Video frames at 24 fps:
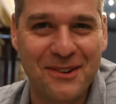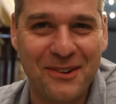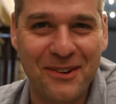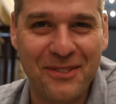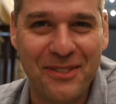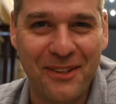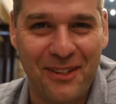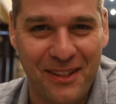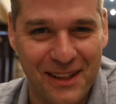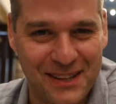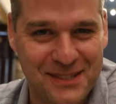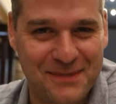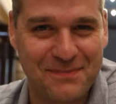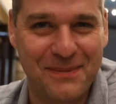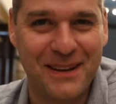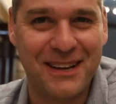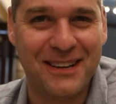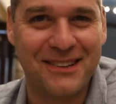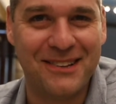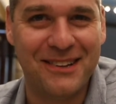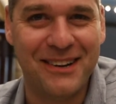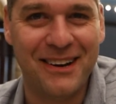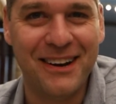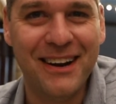Mule, though, let's
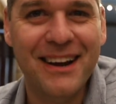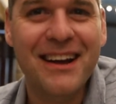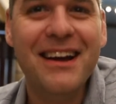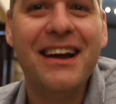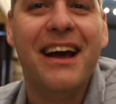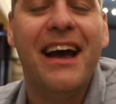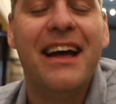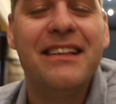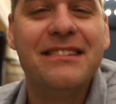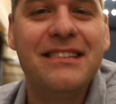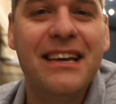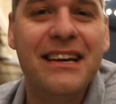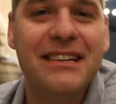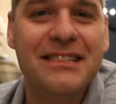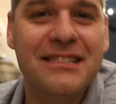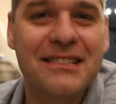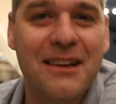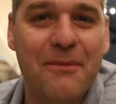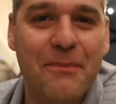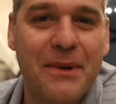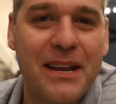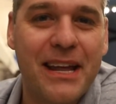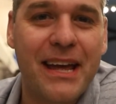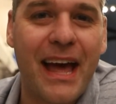be clear. It's like
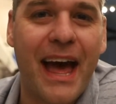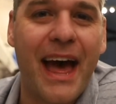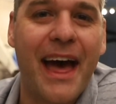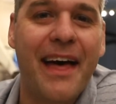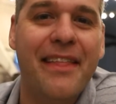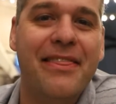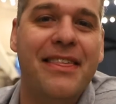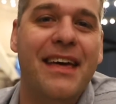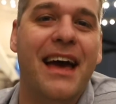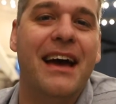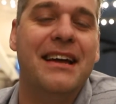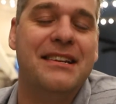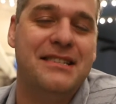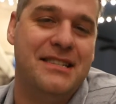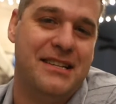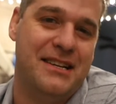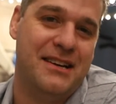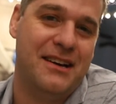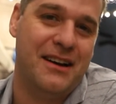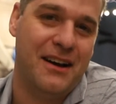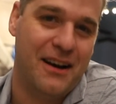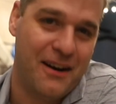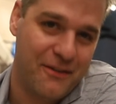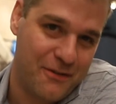somebody had the
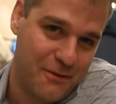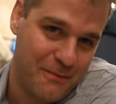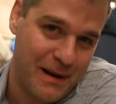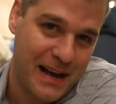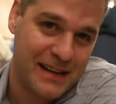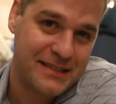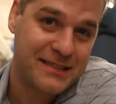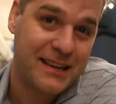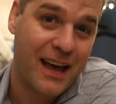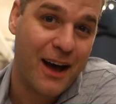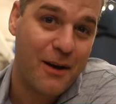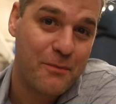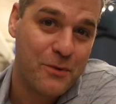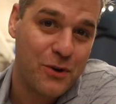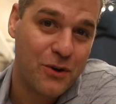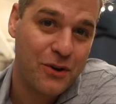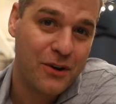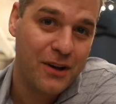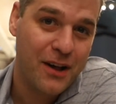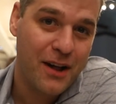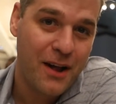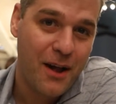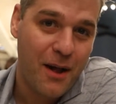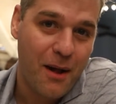idea of a Moscow
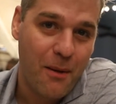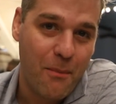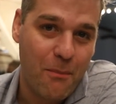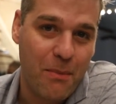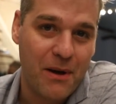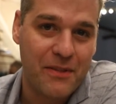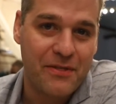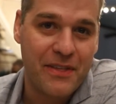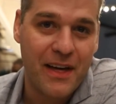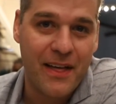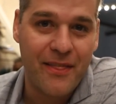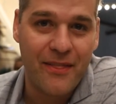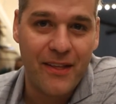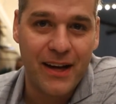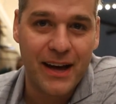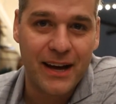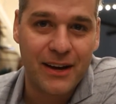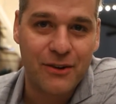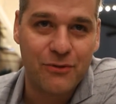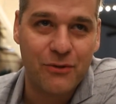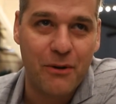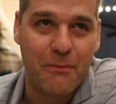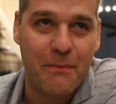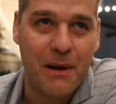Mule, but then
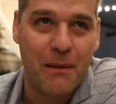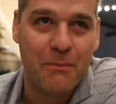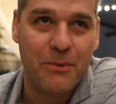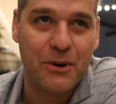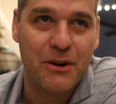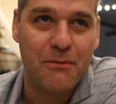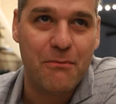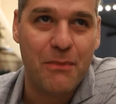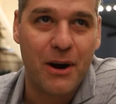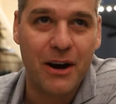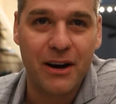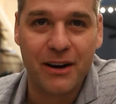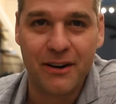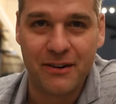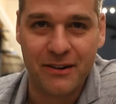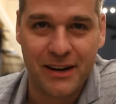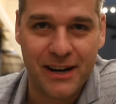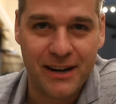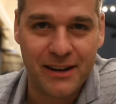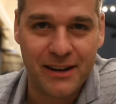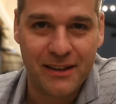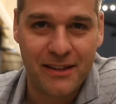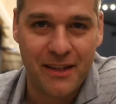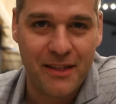like remembered a
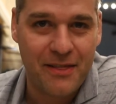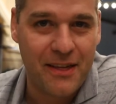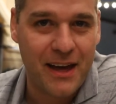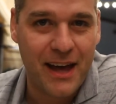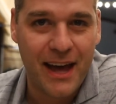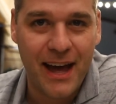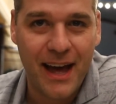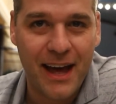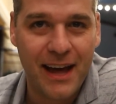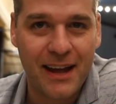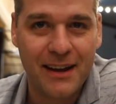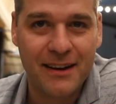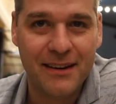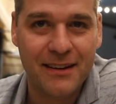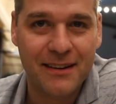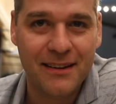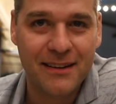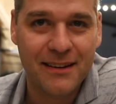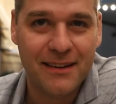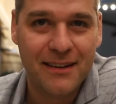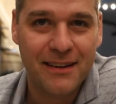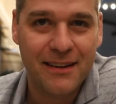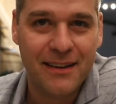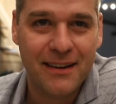margarita that they had,
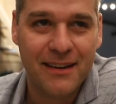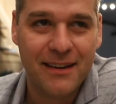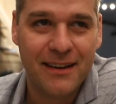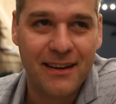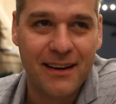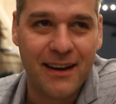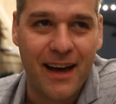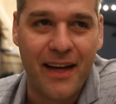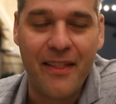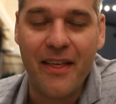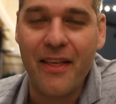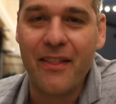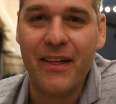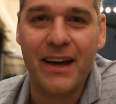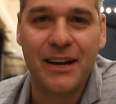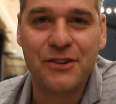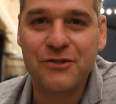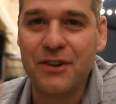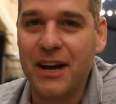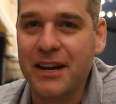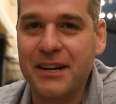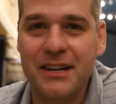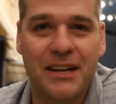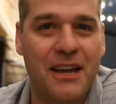and then
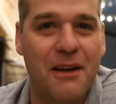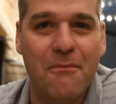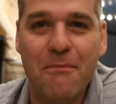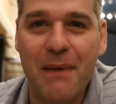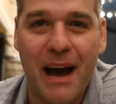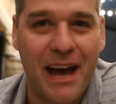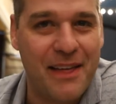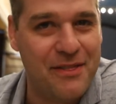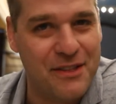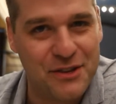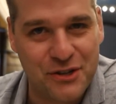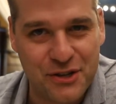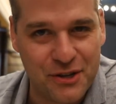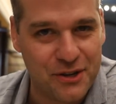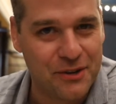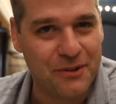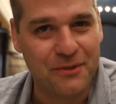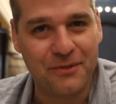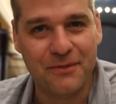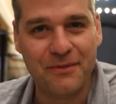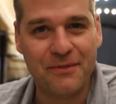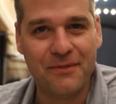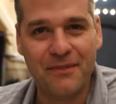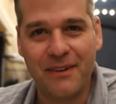like tried to combine the two,
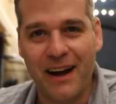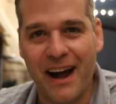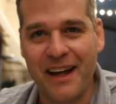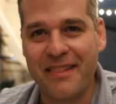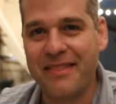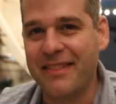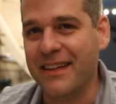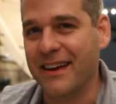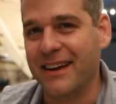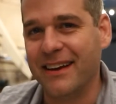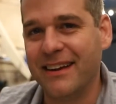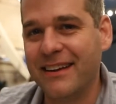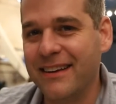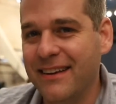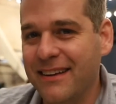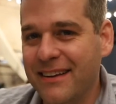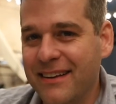I think.